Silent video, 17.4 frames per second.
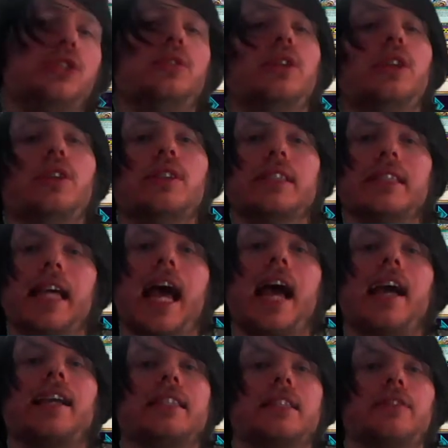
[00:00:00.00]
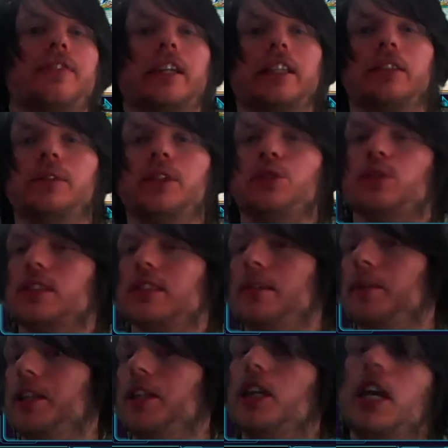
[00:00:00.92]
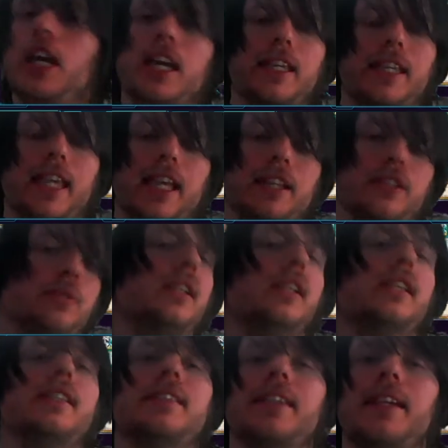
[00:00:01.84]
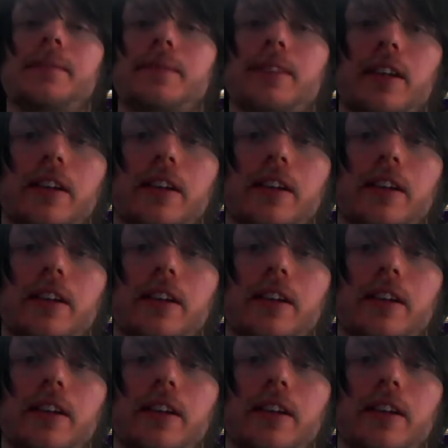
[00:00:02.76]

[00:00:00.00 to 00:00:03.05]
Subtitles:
you use Haggith's effect to ritual summon, you can't do it in the same